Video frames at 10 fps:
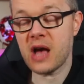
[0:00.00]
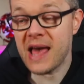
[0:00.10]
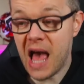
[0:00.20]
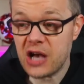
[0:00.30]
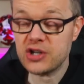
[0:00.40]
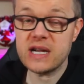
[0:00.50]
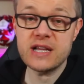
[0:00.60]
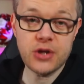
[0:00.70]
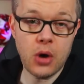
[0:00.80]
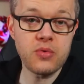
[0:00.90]
I
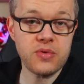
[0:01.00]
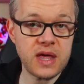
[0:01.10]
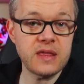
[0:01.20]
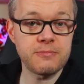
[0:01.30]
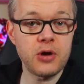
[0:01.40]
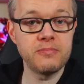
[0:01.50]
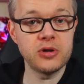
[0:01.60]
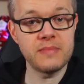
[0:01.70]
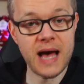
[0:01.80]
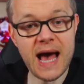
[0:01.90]
actually don't think the
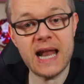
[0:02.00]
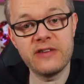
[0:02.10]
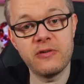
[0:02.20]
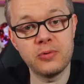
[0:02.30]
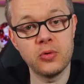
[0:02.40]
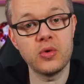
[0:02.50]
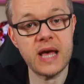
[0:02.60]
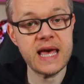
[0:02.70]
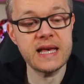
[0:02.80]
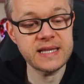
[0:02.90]
problem at Liverpool
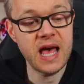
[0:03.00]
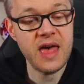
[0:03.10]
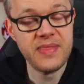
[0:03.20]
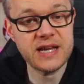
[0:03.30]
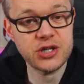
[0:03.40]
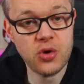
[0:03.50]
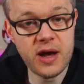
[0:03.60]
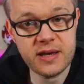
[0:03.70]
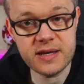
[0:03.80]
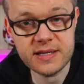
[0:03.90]
is their
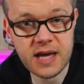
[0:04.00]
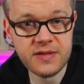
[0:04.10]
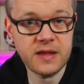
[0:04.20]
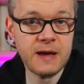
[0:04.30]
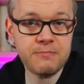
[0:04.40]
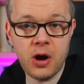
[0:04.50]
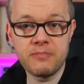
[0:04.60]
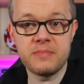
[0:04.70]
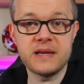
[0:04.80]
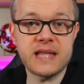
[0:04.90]
strikers. I think their
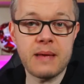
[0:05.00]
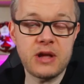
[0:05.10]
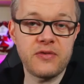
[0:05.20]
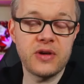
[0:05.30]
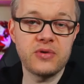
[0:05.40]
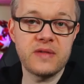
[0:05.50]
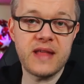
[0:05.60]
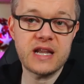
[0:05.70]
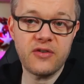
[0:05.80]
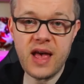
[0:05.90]
problem is their midfield and
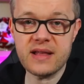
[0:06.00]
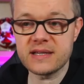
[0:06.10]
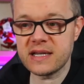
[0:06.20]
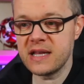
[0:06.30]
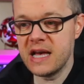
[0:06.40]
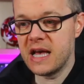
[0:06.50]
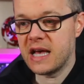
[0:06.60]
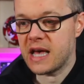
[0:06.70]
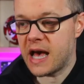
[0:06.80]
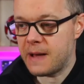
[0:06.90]
their defence.
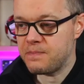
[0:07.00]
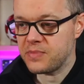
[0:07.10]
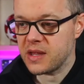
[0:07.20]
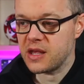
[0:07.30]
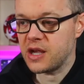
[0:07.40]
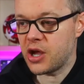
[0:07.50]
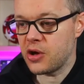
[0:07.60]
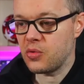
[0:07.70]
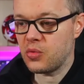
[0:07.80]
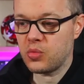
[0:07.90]
And, you
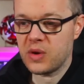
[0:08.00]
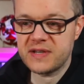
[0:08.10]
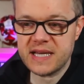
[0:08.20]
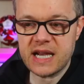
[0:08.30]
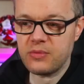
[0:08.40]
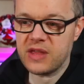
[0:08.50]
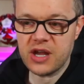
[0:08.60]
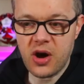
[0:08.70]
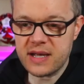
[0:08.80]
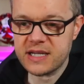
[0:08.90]
know, we've seen it with
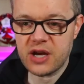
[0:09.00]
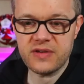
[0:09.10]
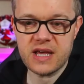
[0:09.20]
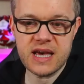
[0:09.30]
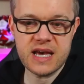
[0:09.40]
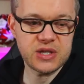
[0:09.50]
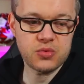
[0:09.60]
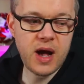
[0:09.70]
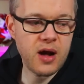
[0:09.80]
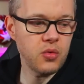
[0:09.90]
United over the years as
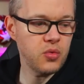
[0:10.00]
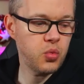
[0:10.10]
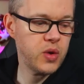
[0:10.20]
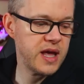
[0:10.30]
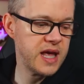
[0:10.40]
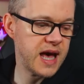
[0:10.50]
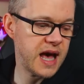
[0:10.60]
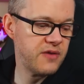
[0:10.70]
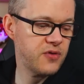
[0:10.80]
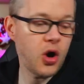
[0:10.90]
well. We
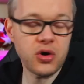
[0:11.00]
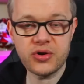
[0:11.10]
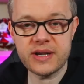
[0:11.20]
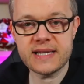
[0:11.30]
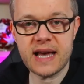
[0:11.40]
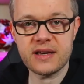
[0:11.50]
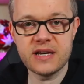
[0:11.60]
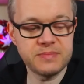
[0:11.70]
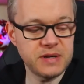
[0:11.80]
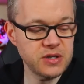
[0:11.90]
have got good
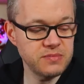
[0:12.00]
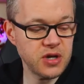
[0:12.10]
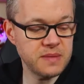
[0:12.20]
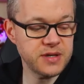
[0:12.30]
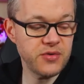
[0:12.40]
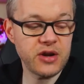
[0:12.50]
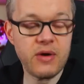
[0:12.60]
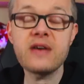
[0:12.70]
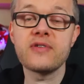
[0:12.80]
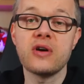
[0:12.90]
attackers, but sometimes they're in a
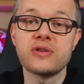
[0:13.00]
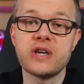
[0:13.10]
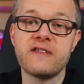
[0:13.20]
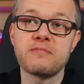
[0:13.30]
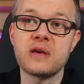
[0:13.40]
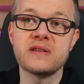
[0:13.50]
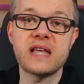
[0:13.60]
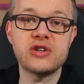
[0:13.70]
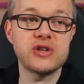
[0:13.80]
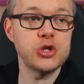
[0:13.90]
graveyard shift because
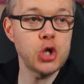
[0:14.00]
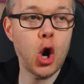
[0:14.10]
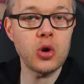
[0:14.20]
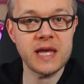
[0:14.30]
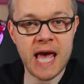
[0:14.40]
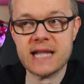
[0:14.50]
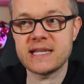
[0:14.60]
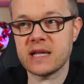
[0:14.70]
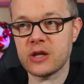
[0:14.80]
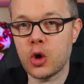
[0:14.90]
they're just not
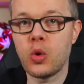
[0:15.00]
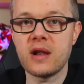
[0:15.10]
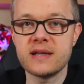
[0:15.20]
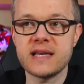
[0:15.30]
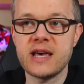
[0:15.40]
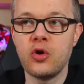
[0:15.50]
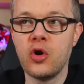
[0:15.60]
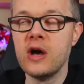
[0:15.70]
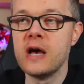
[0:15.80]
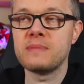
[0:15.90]
getting the quality
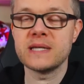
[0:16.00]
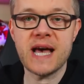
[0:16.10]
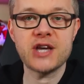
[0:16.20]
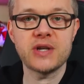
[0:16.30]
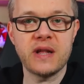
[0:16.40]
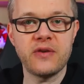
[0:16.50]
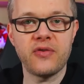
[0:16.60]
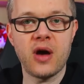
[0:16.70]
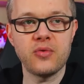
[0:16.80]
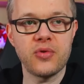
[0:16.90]
or possession in the
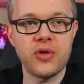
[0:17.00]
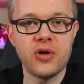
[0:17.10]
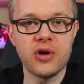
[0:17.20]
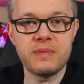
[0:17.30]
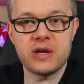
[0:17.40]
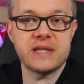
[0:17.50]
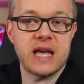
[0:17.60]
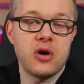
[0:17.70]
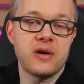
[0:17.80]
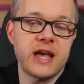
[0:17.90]
final third because they
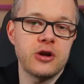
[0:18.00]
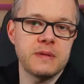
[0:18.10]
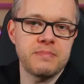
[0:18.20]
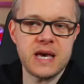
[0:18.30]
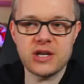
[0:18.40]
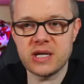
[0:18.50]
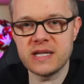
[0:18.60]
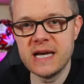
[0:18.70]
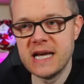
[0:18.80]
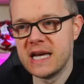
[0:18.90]
can't get up the pitch.
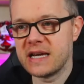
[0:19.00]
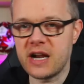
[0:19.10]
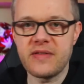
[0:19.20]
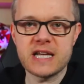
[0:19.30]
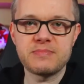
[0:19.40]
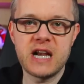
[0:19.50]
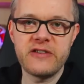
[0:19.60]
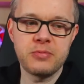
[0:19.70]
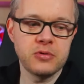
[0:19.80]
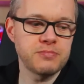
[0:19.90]
And, you know, that's been
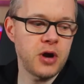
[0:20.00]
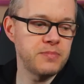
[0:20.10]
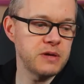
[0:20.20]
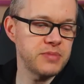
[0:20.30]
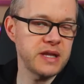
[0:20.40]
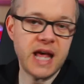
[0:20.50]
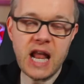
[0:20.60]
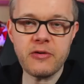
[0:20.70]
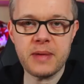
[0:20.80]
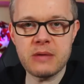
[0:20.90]
Liverpool's problem. But they'll
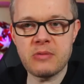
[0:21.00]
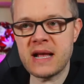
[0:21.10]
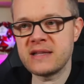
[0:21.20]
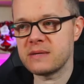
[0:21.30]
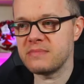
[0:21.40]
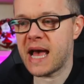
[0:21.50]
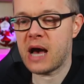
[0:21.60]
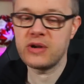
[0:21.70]
have a bit of momentum now.